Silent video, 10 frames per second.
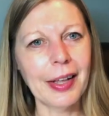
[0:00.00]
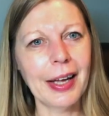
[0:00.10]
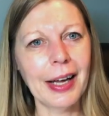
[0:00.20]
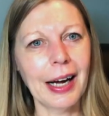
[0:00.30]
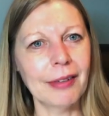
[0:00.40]

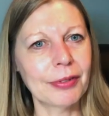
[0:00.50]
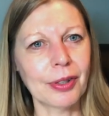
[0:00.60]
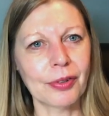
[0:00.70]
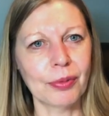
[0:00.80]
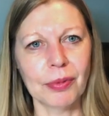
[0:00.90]
they have
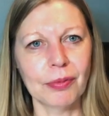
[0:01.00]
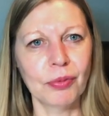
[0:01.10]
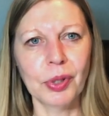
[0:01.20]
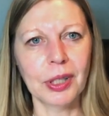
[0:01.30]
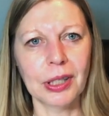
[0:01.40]
got some
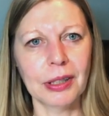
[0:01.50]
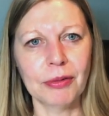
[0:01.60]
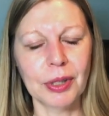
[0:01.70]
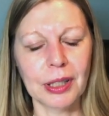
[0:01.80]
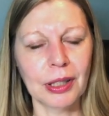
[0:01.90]
really,
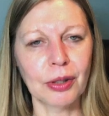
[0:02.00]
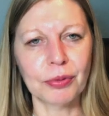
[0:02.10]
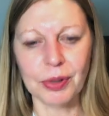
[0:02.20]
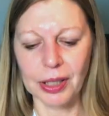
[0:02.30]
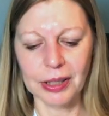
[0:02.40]
really
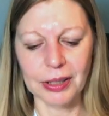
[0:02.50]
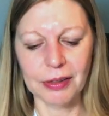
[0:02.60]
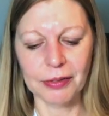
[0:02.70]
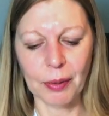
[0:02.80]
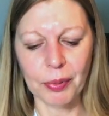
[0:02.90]
lovely
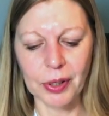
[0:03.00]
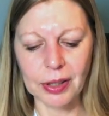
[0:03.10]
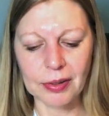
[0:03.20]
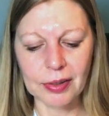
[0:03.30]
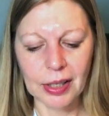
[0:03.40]

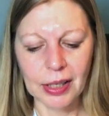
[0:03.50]
fabrics.